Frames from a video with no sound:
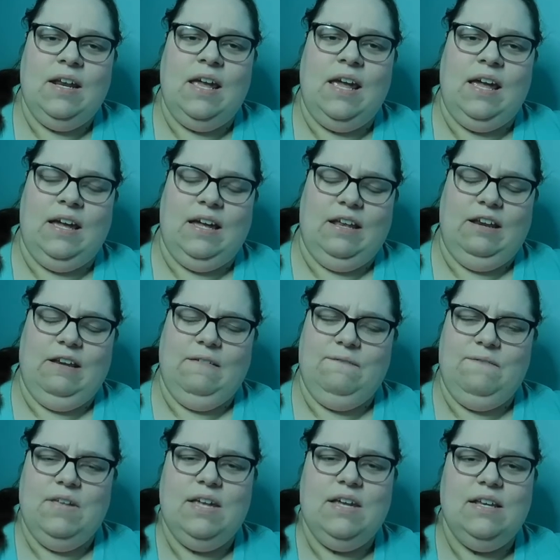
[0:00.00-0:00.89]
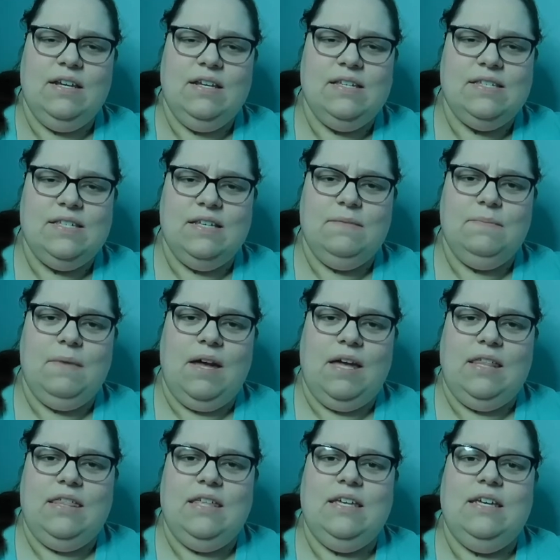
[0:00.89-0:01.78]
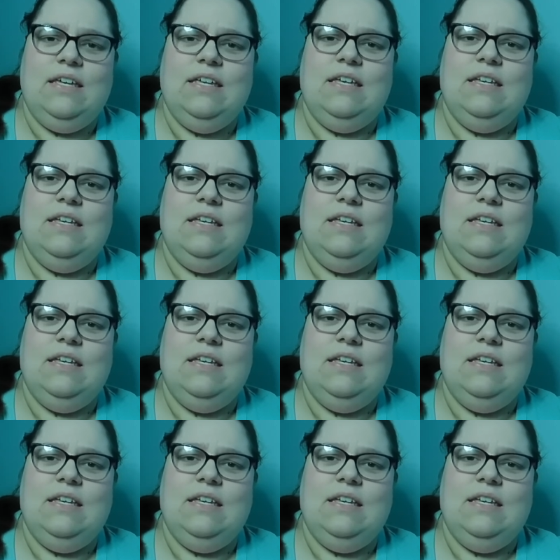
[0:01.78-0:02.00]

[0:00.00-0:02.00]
and veganism I think